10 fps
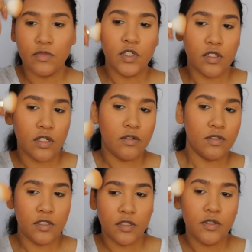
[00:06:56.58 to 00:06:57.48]
Just
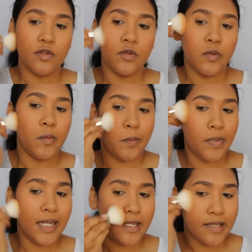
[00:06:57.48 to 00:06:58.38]
going to
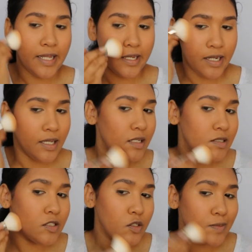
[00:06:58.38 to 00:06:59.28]
blend that
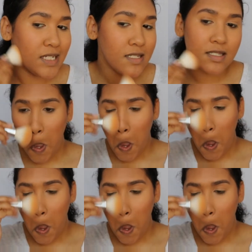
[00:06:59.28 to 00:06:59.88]
into my skin.